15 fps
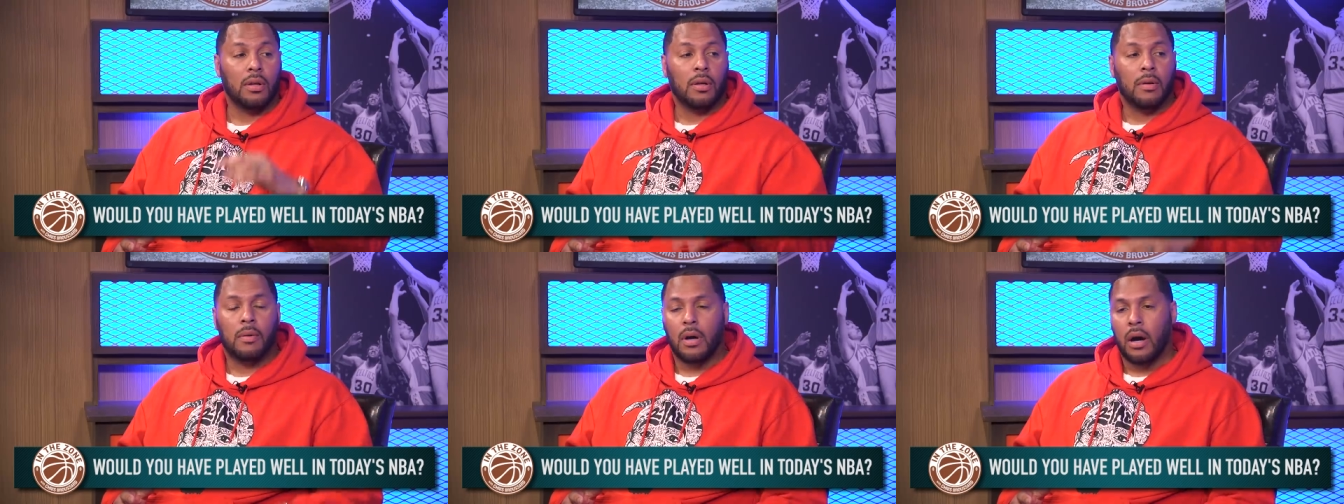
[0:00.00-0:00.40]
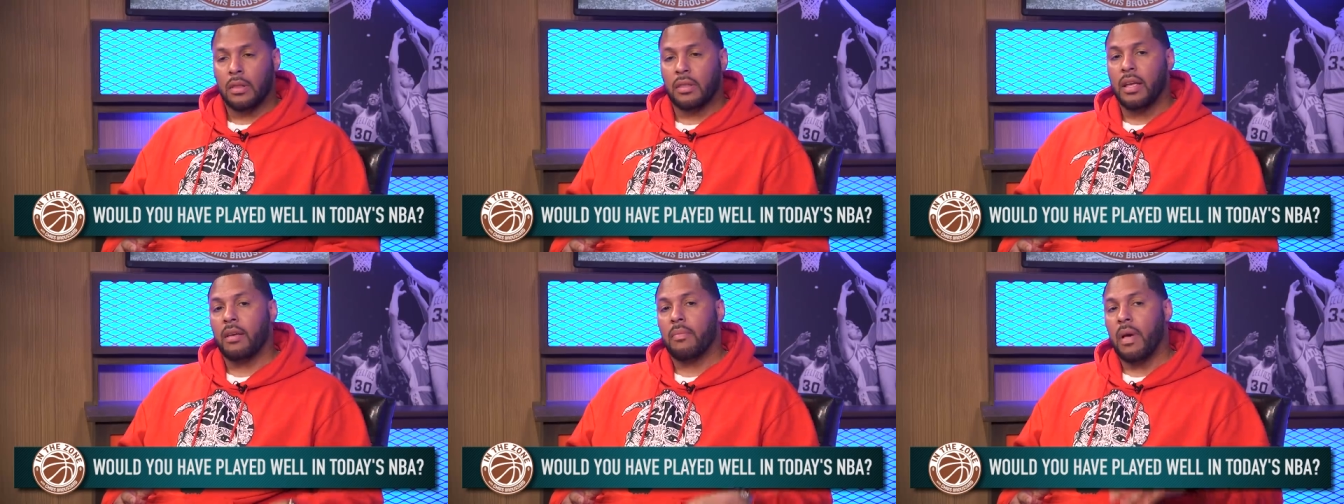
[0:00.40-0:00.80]
Mm -hmm. I
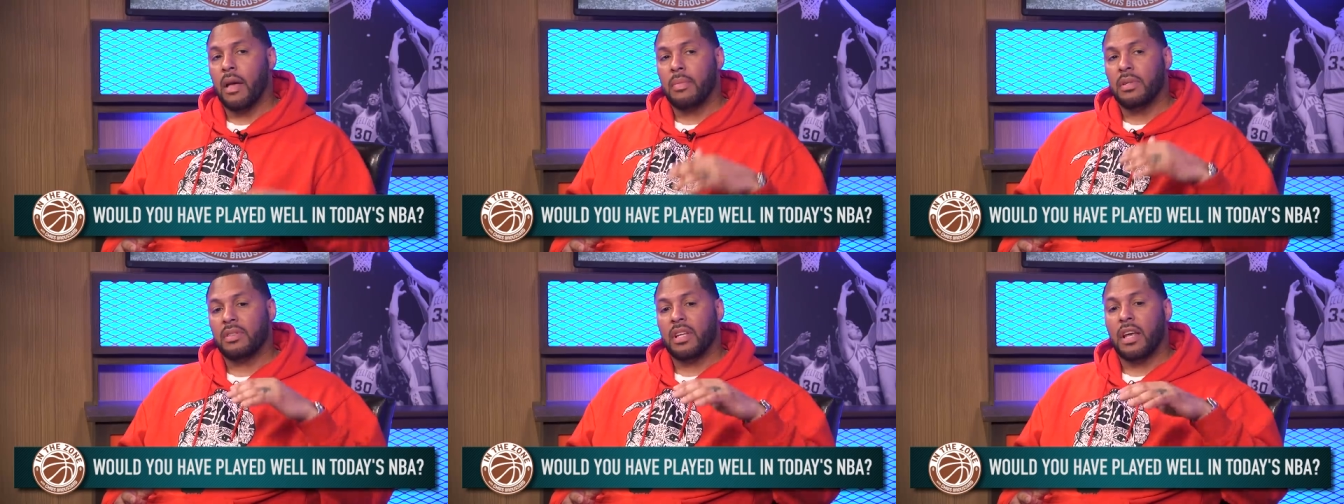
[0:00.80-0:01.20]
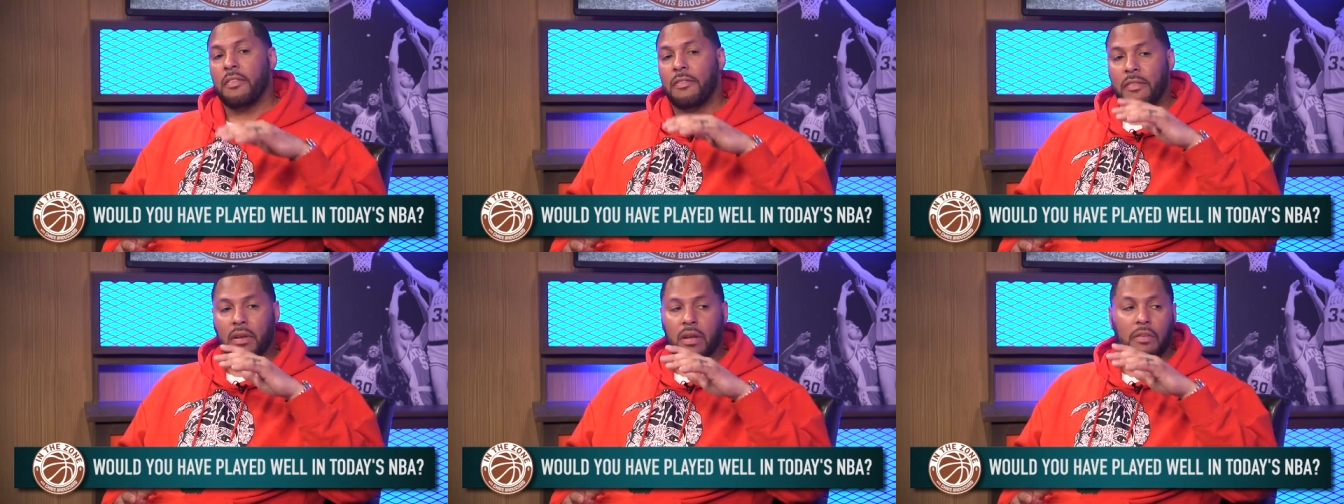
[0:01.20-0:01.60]
think maybe
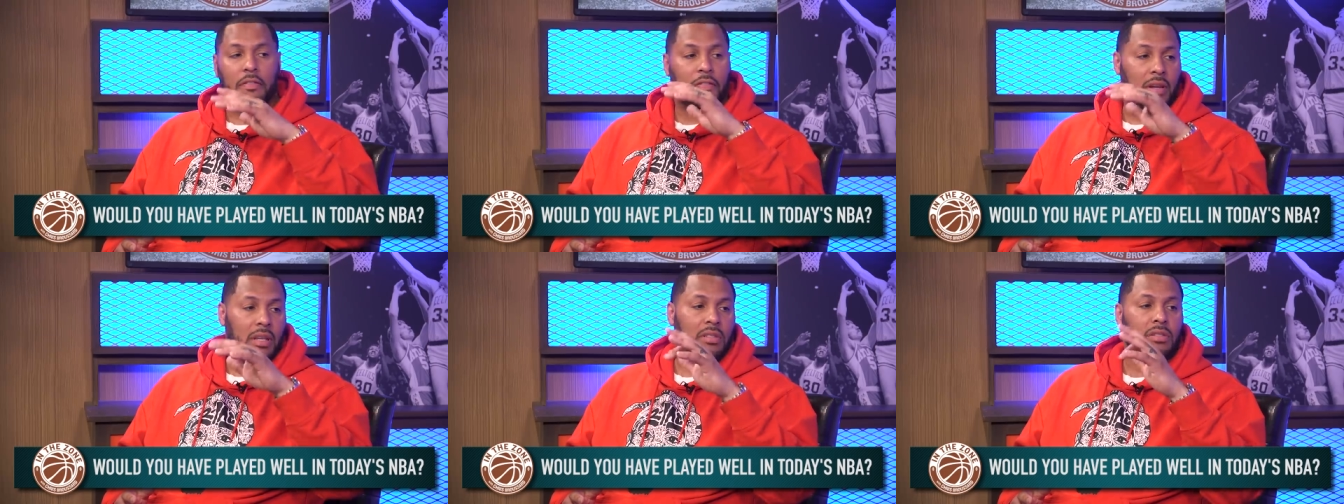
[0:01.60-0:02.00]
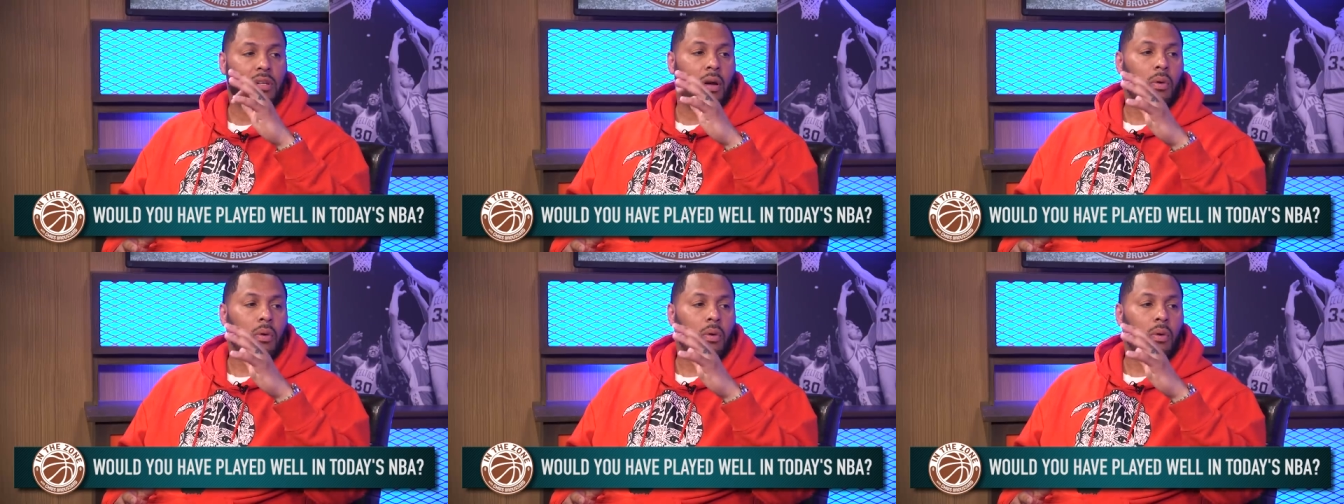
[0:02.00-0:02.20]
Steph can finish